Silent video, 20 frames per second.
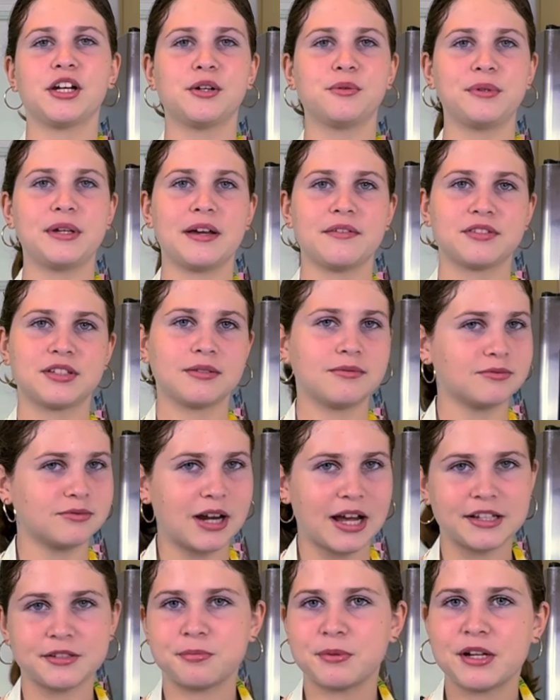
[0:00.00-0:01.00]
we have some
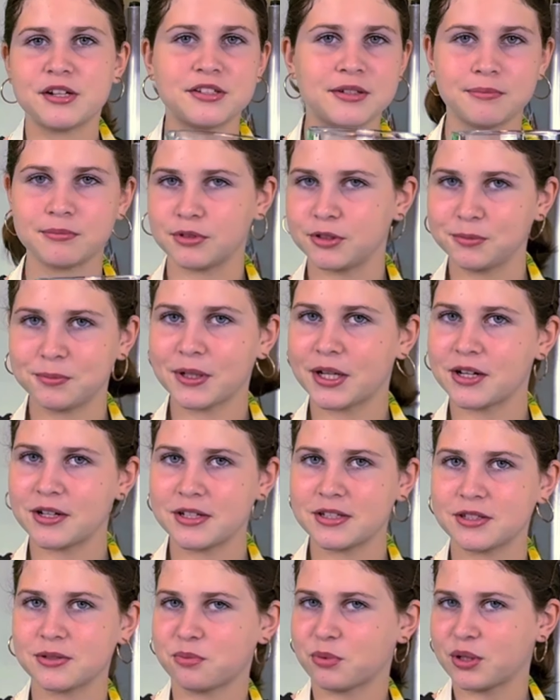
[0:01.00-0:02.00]
raspberries and
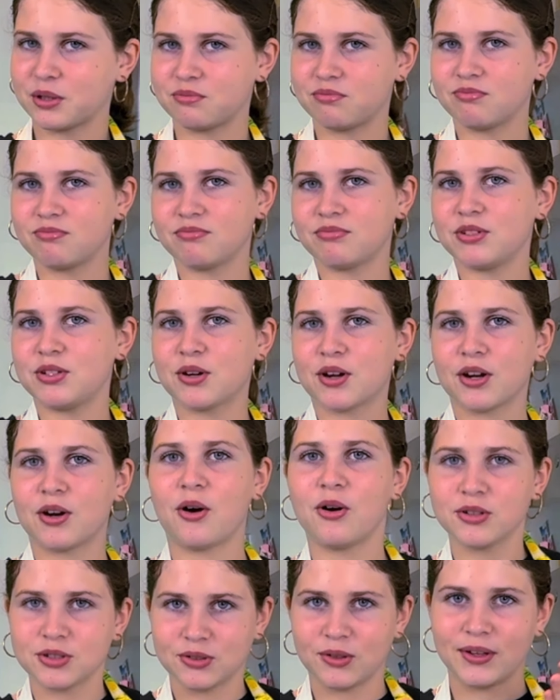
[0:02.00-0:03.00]
blueberries, where you can
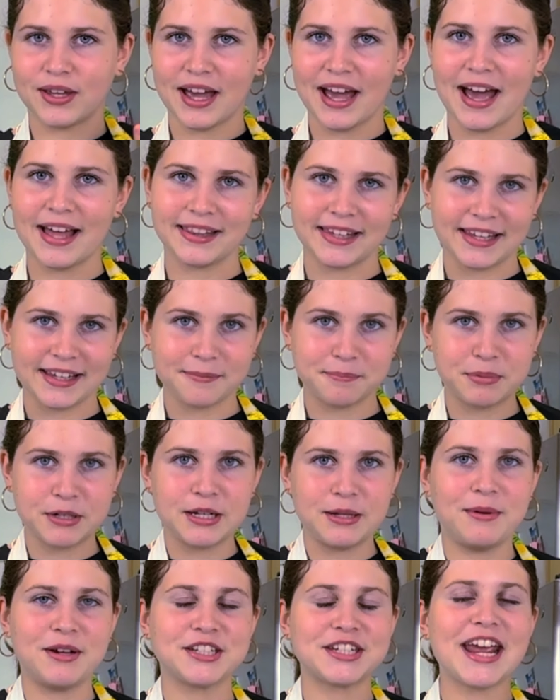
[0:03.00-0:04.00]
also get at like
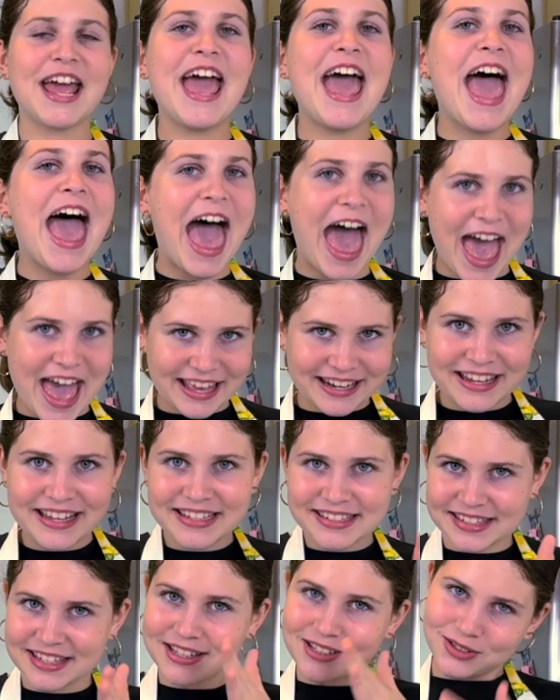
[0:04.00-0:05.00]
pretty much any
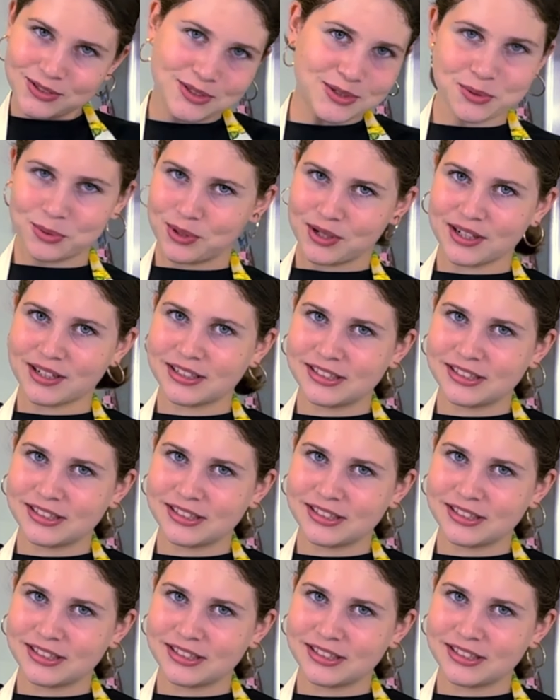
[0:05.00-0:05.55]
single store.